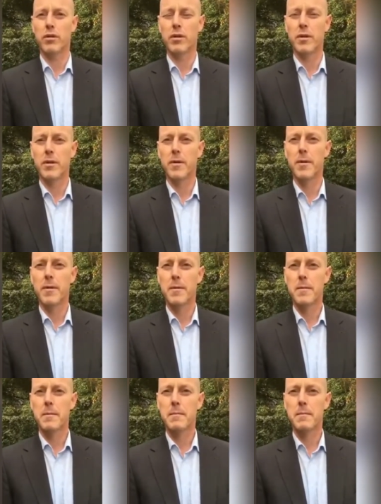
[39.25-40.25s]

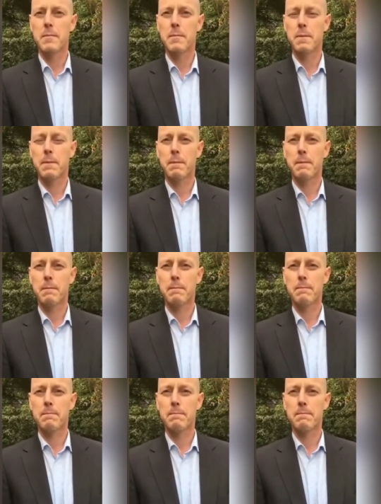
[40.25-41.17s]
Mm-hmm. Can you say something